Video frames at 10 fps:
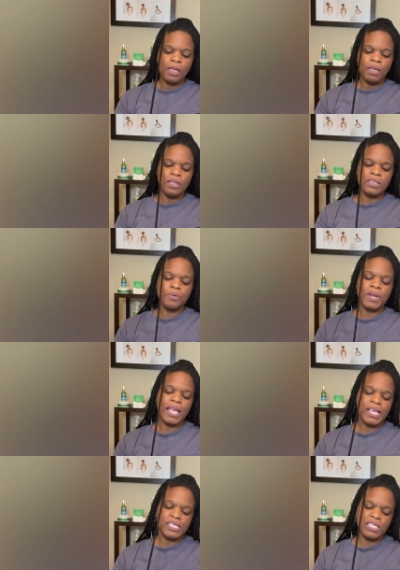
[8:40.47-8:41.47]
And then when I
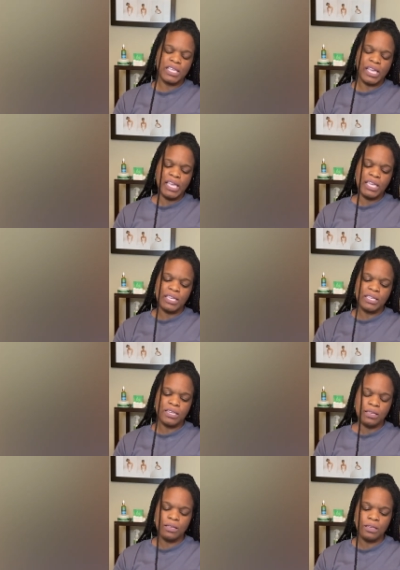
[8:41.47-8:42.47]
get to the
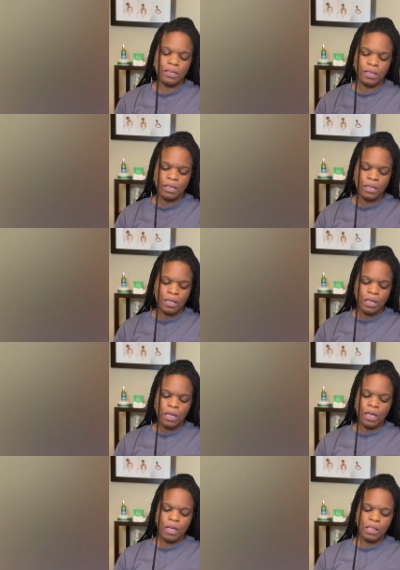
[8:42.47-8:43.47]
end,
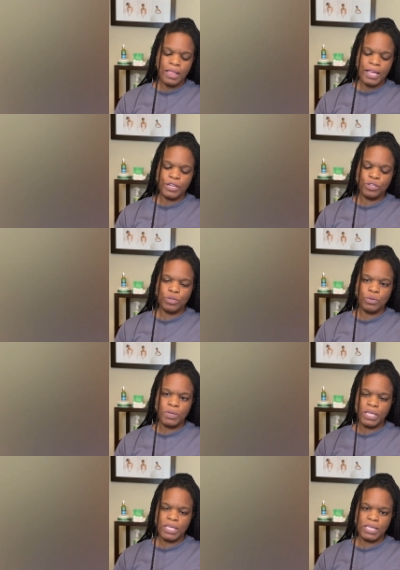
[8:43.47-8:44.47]
all I
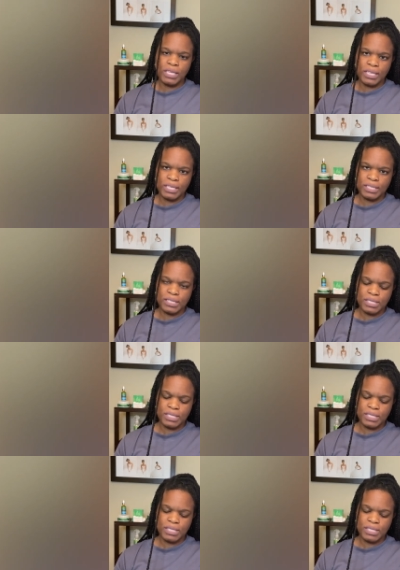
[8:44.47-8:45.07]
do is